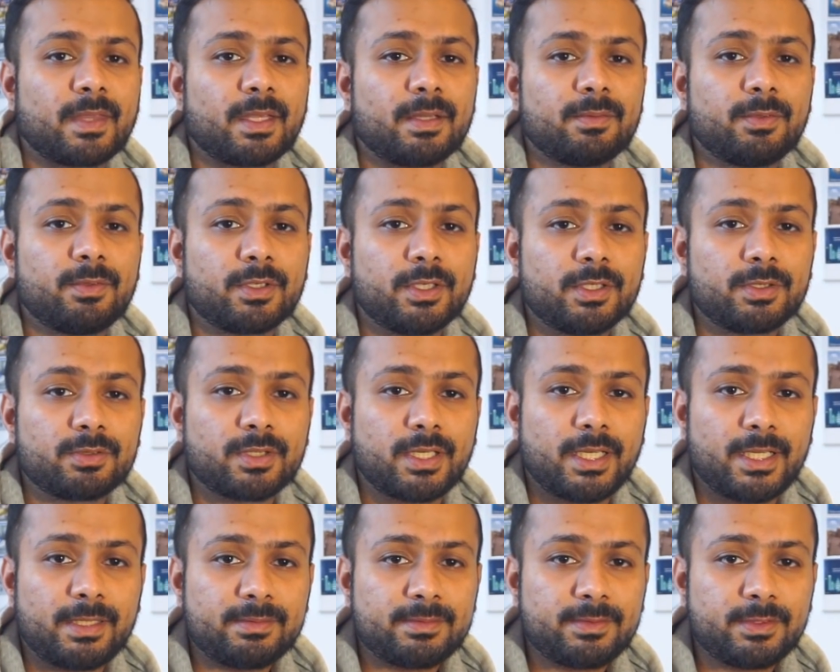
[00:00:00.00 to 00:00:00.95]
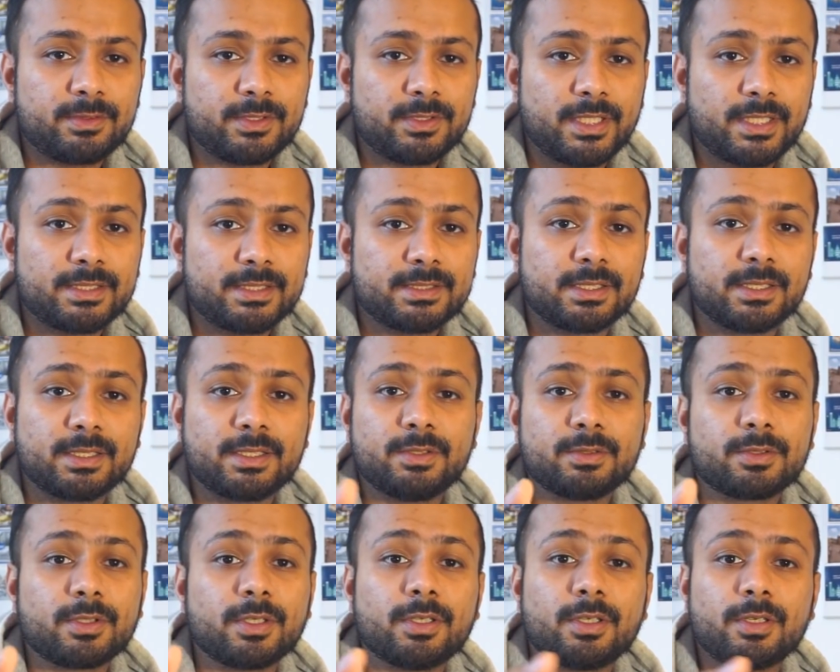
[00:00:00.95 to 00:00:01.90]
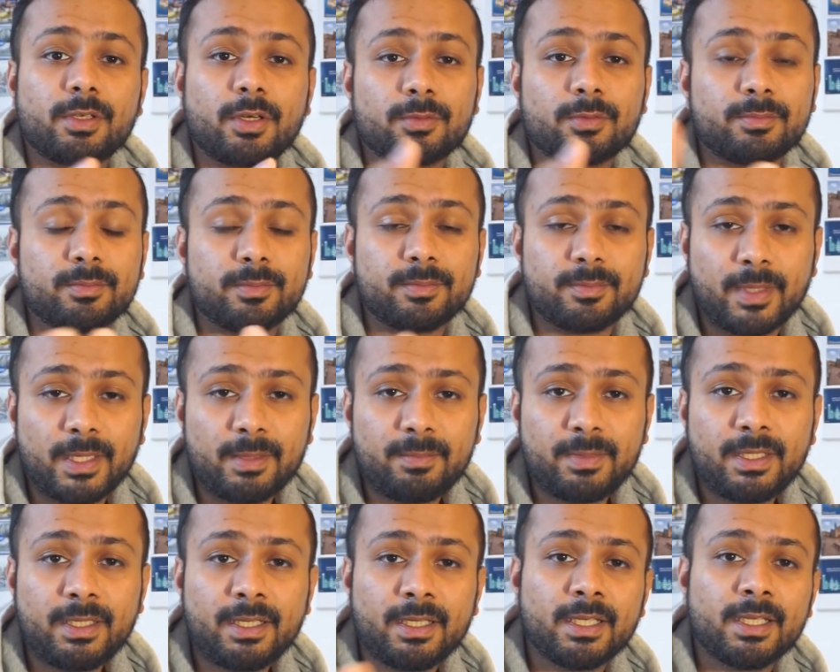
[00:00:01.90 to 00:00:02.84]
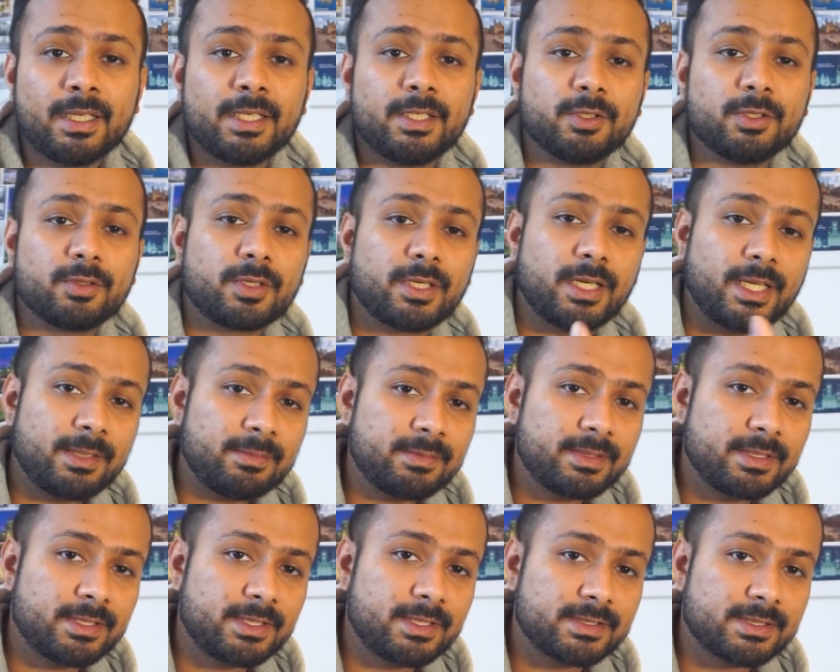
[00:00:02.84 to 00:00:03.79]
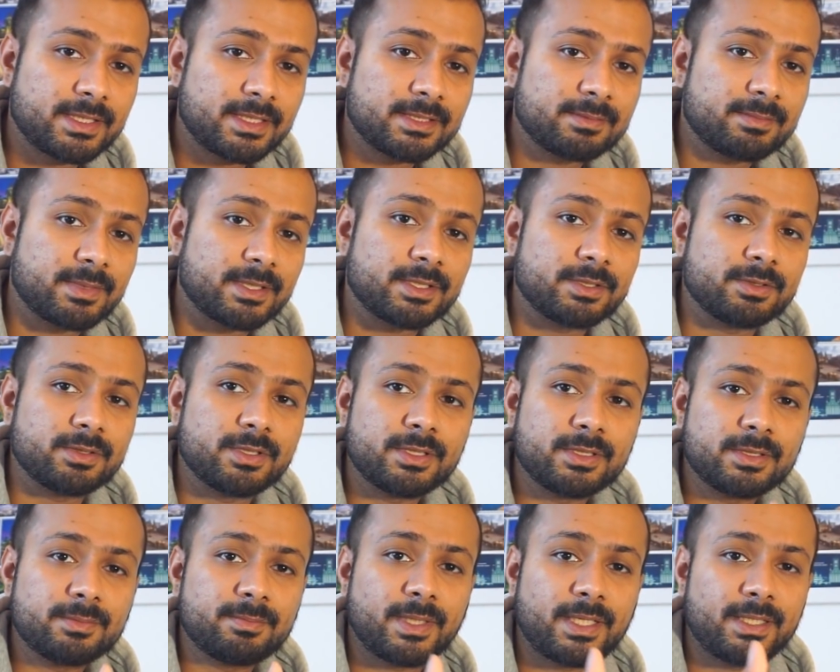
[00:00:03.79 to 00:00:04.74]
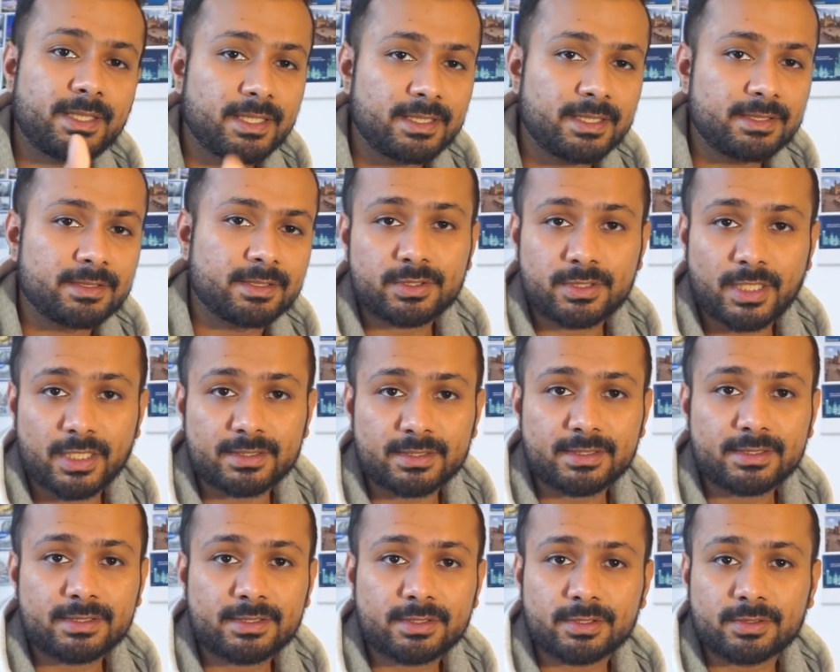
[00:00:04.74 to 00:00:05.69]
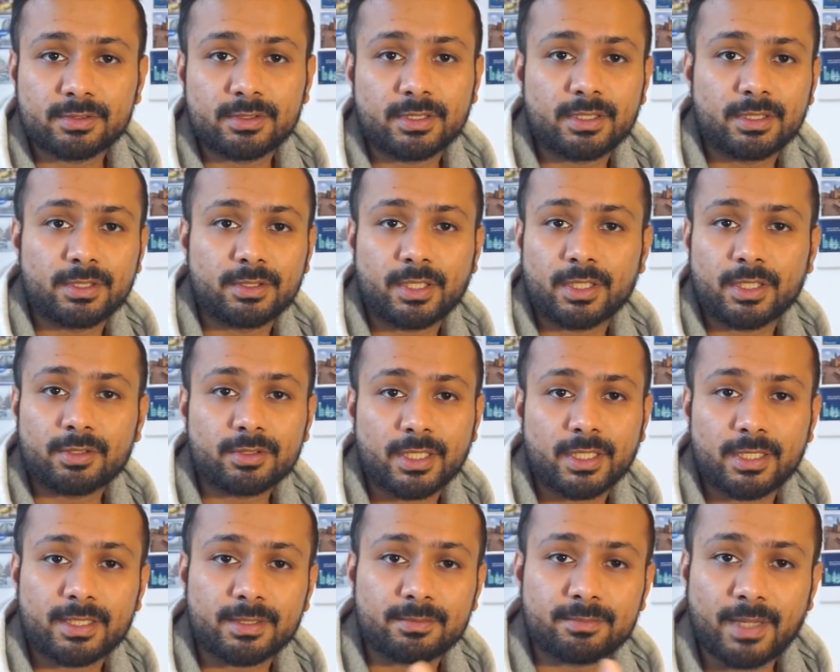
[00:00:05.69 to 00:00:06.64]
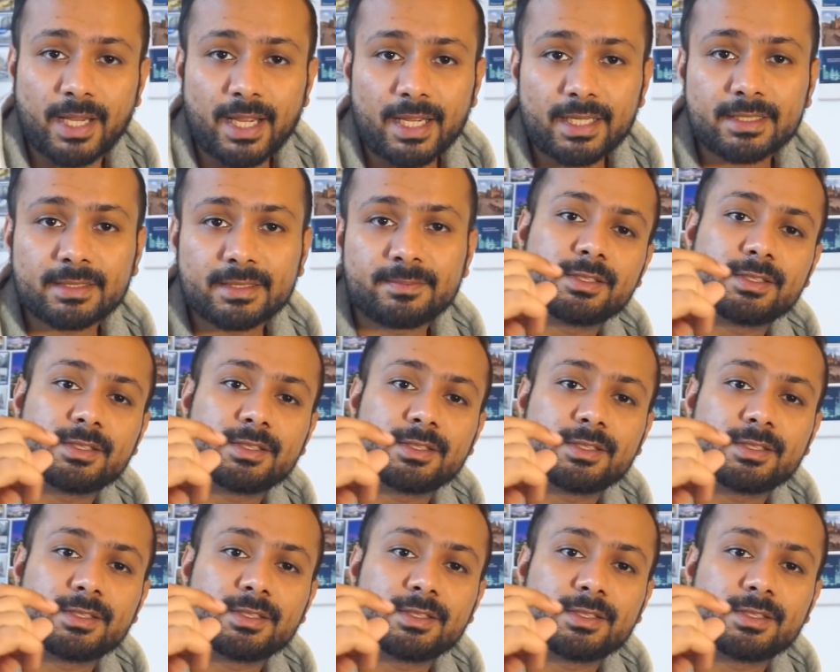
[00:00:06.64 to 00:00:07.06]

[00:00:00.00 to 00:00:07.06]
forget to claim few things, and or maybe you claimed these things but you didn't pay any taxes, so you cannot get it back.